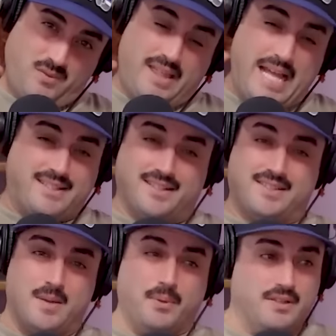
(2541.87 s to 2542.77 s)
That's as
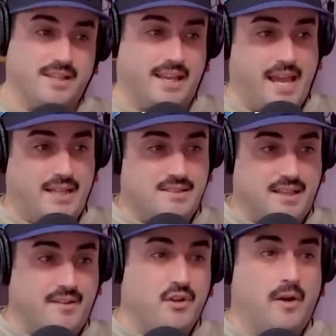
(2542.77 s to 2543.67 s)
simple as it gets. Like
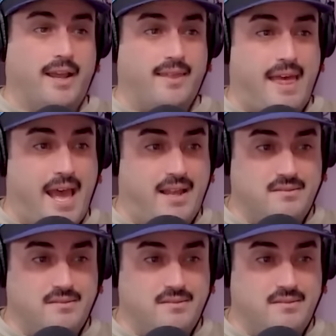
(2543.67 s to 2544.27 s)
if you don't get that,